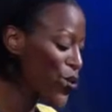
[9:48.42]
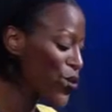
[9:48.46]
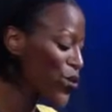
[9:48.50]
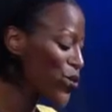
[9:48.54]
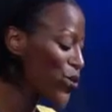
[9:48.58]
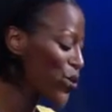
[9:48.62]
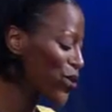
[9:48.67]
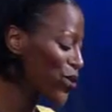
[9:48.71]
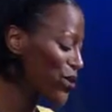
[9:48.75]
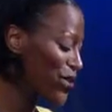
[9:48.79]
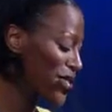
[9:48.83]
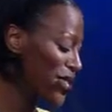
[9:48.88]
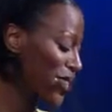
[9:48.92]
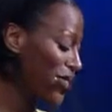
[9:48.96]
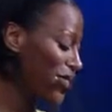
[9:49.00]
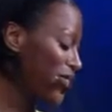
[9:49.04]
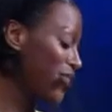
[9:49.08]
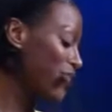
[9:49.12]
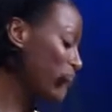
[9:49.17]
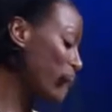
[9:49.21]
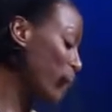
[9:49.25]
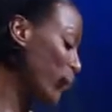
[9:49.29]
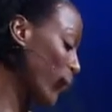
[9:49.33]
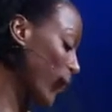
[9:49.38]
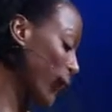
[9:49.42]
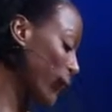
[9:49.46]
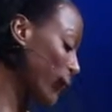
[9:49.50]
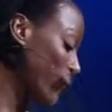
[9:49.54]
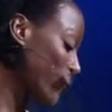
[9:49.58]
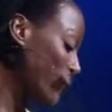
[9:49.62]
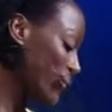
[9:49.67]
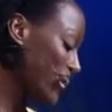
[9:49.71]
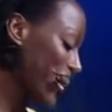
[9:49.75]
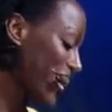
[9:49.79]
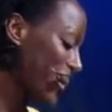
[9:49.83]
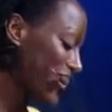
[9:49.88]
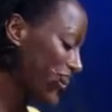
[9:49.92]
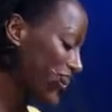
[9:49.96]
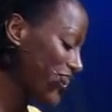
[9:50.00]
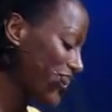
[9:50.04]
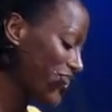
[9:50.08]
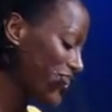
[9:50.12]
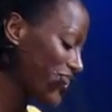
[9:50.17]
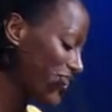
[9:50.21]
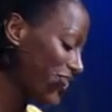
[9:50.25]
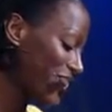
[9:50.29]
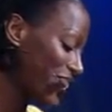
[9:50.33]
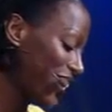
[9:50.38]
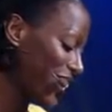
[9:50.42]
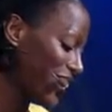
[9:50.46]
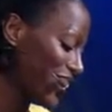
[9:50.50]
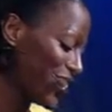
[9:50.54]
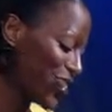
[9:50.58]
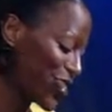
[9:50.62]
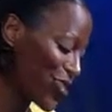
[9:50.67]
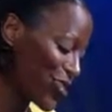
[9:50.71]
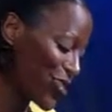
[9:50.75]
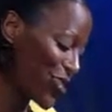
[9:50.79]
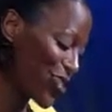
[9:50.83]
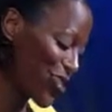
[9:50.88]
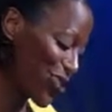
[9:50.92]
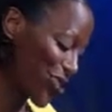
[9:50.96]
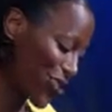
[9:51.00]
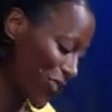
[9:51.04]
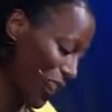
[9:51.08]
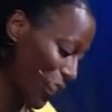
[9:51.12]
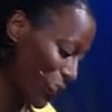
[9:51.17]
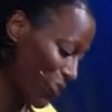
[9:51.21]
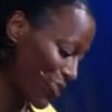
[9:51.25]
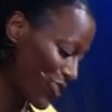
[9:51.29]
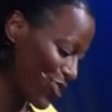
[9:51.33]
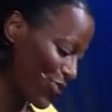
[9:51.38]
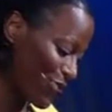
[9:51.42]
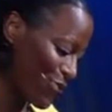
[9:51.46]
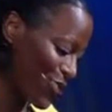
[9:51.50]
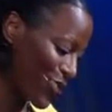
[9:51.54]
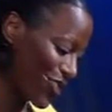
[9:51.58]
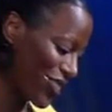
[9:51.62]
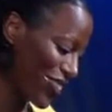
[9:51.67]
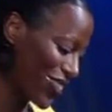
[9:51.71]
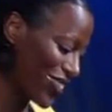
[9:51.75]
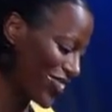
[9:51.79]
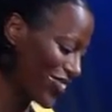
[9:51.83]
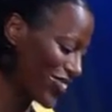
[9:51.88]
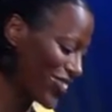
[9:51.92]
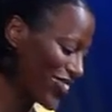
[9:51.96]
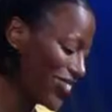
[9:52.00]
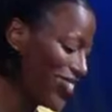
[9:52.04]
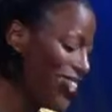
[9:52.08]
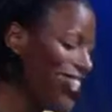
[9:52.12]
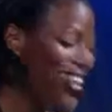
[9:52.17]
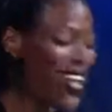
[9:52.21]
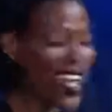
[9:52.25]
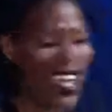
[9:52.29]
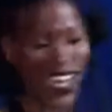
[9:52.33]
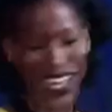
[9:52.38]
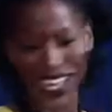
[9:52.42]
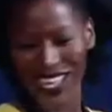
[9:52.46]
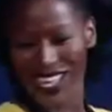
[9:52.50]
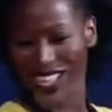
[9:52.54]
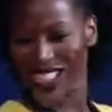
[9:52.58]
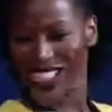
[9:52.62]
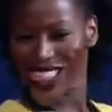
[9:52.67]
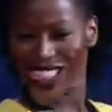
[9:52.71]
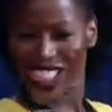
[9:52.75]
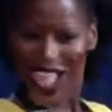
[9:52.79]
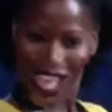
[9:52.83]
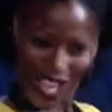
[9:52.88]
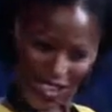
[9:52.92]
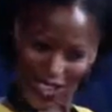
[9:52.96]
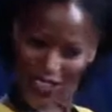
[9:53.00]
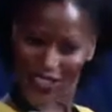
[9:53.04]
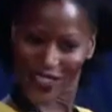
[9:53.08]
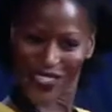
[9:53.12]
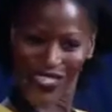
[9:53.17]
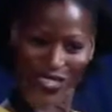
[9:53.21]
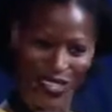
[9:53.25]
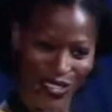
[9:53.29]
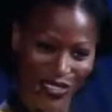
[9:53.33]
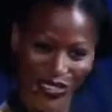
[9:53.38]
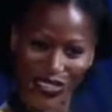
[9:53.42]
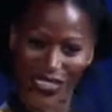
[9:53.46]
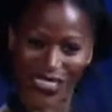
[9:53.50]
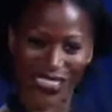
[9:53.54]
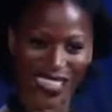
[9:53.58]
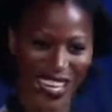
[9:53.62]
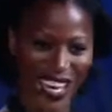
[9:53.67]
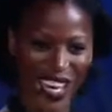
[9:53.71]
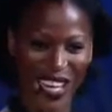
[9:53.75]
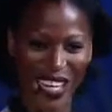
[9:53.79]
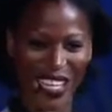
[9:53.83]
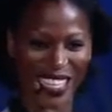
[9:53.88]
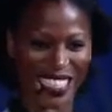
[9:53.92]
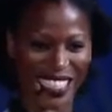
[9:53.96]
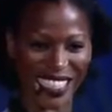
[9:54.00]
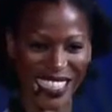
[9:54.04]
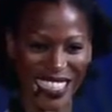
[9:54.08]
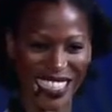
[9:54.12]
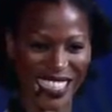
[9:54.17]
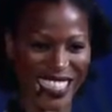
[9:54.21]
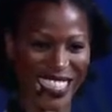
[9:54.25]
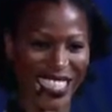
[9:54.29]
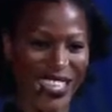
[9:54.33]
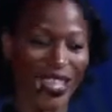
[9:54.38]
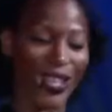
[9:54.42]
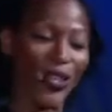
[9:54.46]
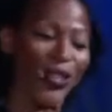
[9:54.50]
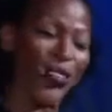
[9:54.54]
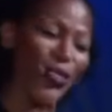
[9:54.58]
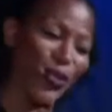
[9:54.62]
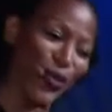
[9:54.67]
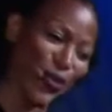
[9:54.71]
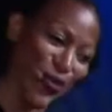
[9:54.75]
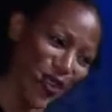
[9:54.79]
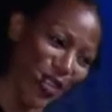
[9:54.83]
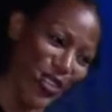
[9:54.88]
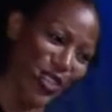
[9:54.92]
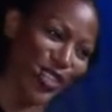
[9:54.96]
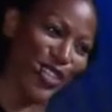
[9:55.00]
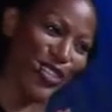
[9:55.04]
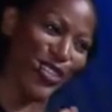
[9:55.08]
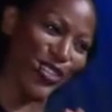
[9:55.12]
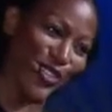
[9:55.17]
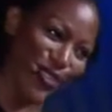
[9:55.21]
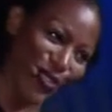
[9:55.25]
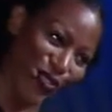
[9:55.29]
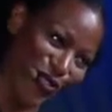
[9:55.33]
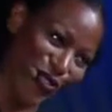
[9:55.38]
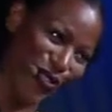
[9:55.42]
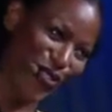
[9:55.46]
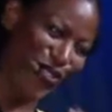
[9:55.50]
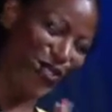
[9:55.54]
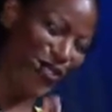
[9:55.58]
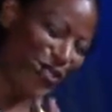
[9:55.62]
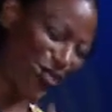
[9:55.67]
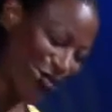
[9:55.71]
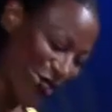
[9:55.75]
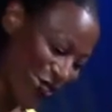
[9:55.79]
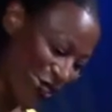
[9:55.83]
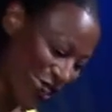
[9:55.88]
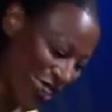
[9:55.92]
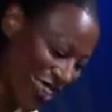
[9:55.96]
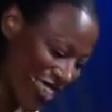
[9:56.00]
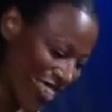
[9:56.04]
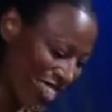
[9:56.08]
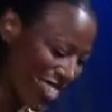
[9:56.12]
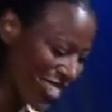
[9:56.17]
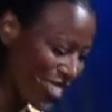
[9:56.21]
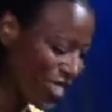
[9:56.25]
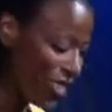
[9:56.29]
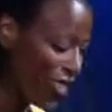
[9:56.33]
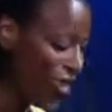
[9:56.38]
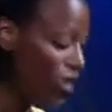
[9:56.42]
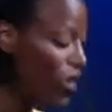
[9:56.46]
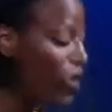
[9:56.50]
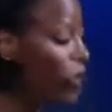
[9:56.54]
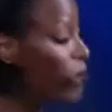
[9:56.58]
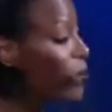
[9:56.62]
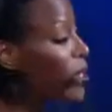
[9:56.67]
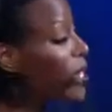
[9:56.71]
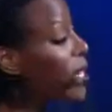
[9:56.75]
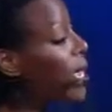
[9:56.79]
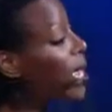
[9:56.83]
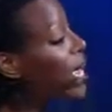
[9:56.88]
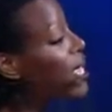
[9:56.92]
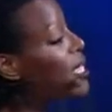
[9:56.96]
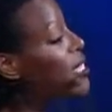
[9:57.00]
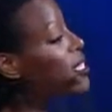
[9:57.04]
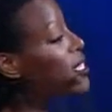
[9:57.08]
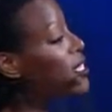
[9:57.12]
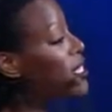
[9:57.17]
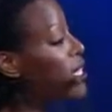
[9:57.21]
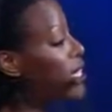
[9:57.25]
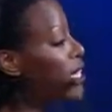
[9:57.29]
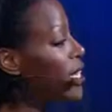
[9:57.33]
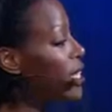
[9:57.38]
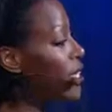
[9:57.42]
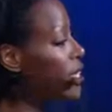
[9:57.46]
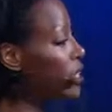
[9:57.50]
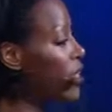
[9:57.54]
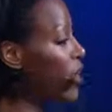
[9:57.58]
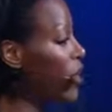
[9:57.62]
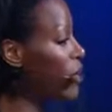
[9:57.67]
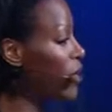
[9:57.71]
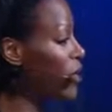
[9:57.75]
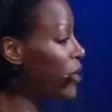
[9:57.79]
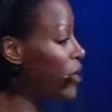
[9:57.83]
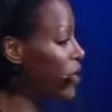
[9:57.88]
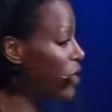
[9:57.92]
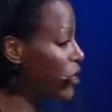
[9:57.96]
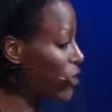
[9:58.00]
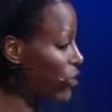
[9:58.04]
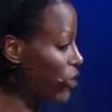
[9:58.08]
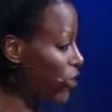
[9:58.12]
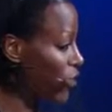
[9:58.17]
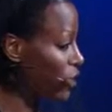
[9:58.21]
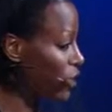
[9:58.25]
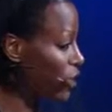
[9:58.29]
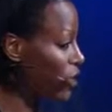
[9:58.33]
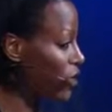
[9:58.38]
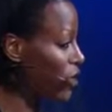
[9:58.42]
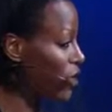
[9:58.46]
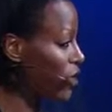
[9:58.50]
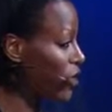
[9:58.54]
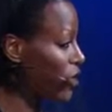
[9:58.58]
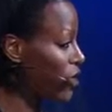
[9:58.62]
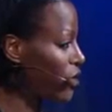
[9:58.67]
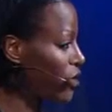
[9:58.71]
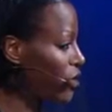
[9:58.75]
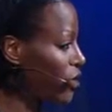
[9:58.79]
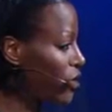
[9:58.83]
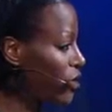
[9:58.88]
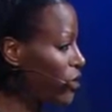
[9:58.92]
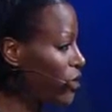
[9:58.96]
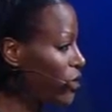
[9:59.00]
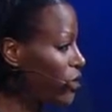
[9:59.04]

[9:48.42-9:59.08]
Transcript: Udo studied in Buenos Aires and 9 years ago came to Berlin. He loves going to Argentina, the weather, the food, the friends, but hates the economic corruption there.